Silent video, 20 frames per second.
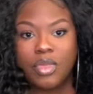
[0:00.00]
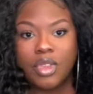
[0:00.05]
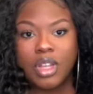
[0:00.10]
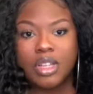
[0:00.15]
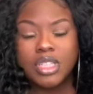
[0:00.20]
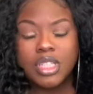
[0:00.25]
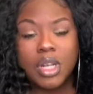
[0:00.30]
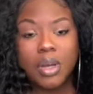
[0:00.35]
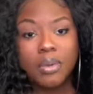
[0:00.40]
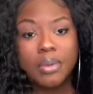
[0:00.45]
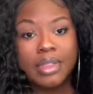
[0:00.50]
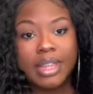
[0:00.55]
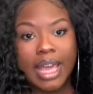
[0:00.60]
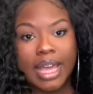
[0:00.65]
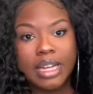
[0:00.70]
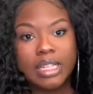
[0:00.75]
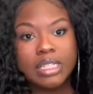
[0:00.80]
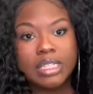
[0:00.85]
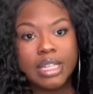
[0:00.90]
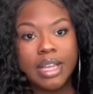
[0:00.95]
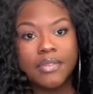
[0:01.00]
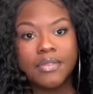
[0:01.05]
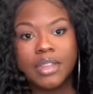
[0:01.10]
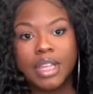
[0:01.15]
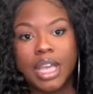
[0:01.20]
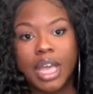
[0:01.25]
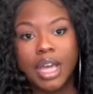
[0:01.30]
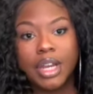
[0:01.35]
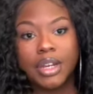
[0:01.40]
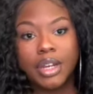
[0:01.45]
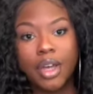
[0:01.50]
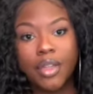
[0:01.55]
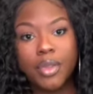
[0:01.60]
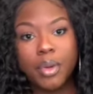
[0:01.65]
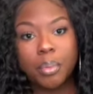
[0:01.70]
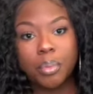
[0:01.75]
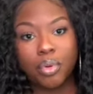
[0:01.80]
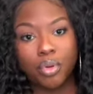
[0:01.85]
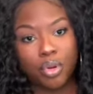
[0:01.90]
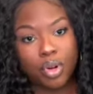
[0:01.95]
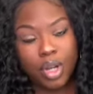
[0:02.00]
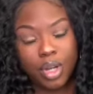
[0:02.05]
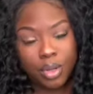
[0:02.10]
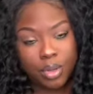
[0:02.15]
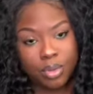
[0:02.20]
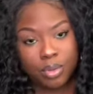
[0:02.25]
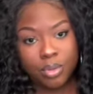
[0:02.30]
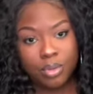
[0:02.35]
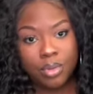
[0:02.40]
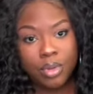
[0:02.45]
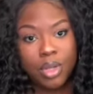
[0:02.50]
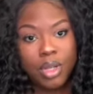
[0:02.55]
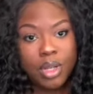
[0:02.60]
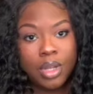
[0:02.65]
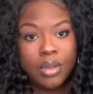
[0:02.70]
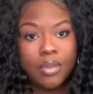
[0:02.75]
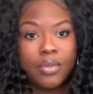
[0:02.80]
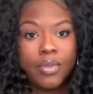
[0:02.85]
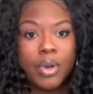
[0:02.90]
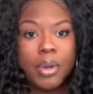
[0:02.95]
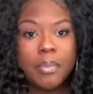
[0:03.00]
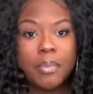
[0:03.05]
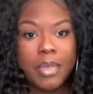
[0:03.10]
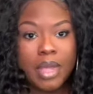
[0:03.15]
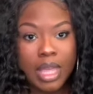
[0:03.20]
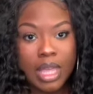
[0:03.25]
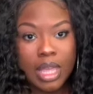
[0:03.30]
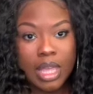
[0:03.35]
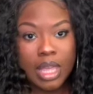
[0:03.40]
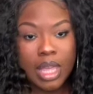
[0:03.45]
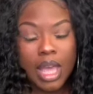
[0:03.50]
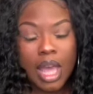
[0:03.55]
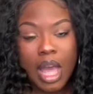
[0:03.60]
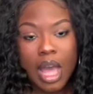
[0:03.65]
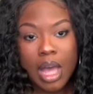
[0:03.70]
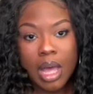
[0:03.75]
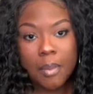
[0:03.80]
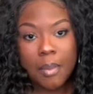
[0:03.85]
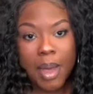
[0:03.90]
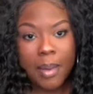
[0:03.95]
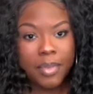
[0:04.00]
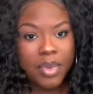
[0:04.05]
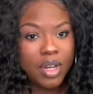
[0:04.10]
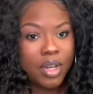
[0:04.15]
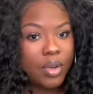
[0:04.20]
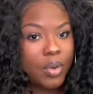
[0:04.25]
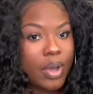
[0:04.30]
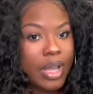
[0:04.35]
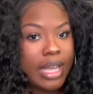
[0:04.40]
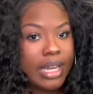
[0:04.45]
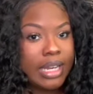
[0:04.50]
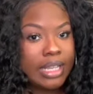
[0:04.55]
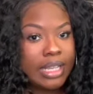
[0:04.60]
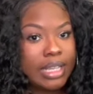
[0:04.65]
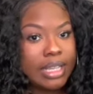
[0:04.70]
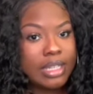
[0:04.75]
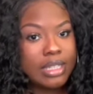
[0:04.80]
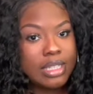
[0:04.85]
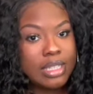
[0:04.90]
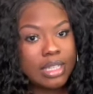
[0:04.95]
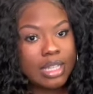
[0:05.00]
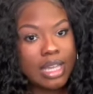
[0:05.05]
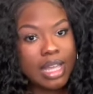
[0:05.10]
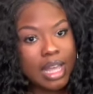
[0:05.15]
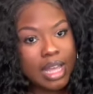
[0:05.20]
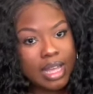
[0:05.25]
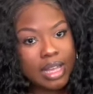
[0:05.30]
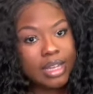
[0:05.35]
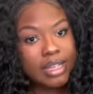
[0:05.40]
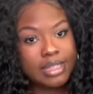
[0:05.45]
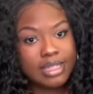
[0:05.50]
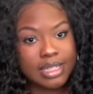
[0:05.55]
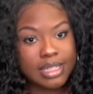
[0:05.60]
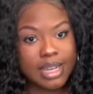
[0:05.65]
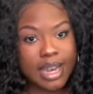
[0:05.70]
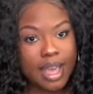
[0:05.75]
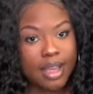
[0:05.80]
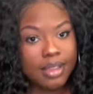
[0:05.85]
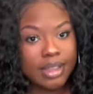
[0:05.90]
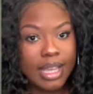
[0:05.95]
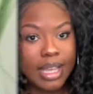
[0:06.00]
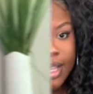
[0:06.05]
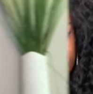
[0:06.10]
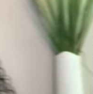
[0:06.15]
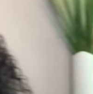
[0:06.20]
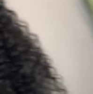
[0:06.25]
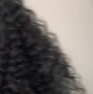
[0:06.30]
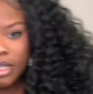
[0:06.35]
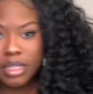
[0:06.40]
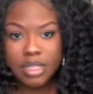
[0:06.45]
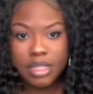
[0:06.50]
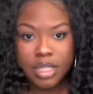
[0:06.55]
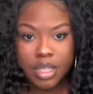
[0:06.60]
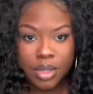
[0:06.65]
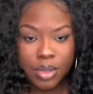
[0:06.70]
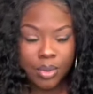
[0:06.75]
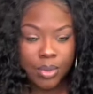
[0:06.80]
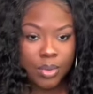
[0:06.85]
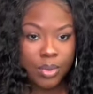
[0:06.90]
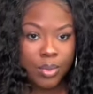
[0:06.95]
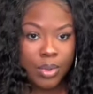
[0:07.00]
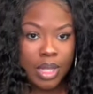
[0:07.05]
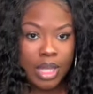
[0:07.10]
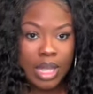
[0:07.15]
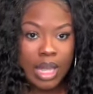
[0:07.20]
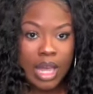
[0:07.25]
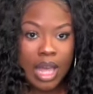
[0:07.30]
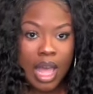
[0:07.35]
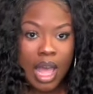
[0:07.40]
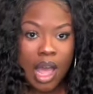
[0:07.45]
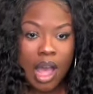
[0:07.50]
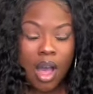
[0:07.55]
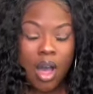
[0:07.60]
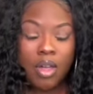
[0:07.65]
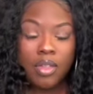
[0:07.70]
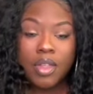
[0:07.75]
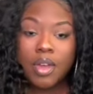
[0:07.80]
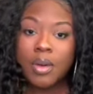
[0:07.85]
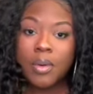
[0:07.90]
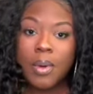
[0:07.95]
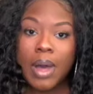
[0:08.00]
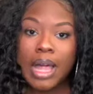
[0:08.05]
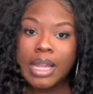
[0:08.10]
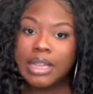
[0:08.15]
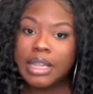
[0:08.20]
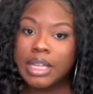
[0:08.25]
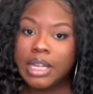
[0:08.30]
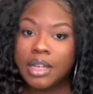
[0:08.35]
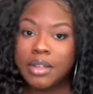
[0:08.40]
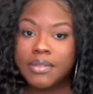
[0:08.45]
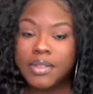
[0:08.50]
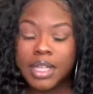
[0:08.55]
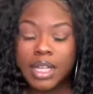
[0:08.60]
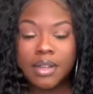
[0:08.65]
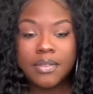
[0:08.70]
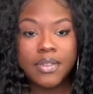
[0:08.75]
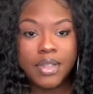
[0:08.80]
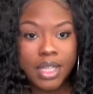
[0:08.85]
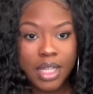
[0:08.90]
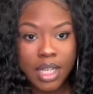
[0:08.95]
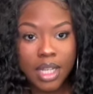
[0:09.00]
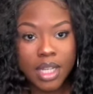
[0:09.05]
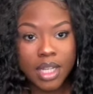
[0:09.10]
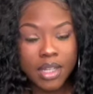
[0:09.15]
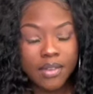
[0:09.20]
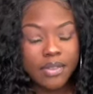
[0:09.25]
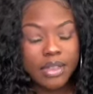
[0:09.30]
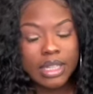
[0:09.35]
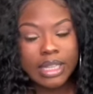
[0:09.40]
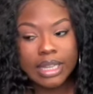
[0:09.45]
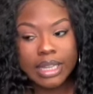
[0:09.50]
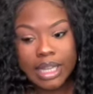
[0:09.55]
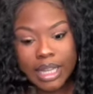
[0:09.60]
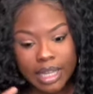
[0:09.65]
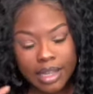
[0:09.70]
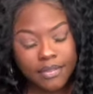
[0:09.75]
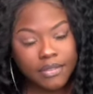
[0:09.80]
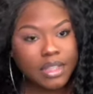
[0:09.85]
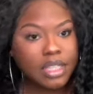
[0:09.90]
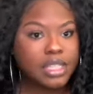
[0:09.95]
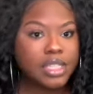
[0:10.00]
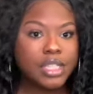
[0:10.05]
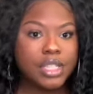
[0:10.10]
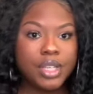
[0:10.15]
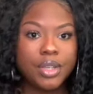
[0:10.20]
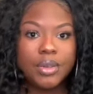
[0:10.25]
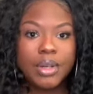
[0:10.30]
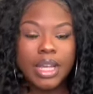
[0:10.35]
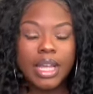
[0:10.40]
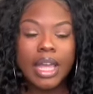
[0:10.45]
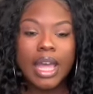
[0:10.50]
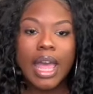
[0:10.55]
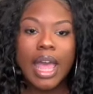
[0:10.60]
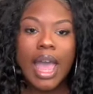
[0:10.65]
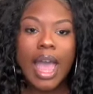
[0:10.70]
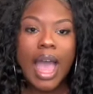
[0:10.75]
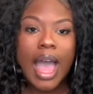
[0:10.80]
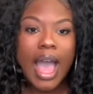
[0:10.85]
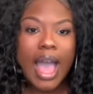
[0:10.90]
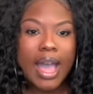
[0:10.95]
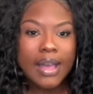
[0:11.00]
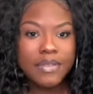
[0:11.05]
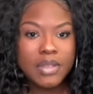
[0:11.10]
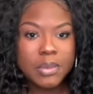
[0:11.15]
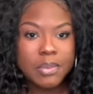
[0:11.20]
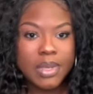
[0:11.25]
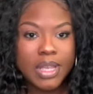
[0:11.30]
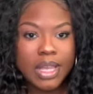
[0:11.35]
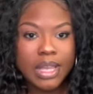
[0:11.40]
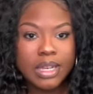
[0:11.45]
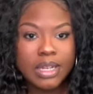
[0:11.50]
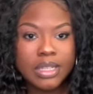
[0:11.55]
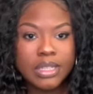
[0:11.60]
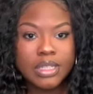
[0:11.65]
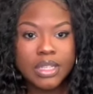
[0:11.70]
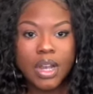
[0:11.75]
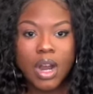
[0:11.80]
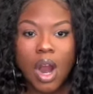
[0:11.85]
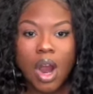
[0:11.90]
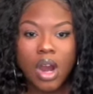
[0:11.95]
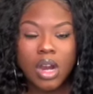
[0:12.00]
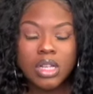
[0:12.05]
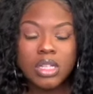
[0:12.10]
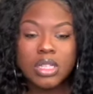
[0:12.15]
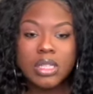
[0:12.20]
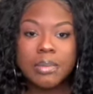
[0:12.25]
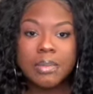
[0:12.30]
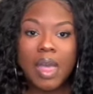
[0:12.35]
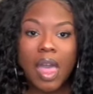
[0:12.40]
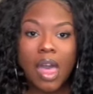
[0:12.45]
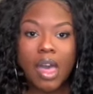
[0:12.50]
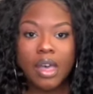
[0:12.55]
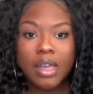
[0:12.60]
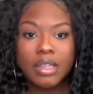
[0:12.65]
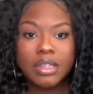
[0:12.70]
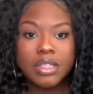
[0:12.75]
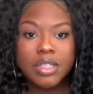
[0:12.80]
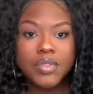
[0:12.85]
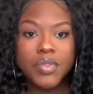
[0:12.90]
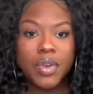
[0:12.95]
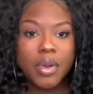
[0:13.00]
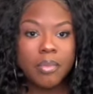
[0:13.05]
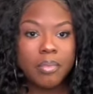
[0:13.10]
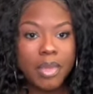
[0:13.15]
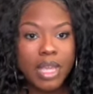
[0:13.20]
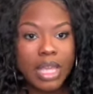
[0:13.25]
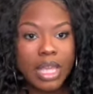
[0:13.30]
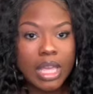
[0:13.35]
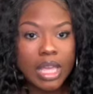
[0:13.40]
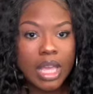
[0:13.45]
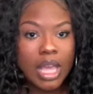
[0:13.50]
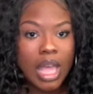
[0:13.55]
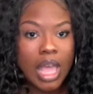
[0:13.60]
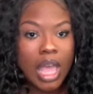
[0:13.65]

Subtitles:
So that is definitely another pro for me. I'm gonna go ahead and get into the cons now, ladies. Okay, so although I love, love, love, love this unit, I have to be honest, there are some cons for me.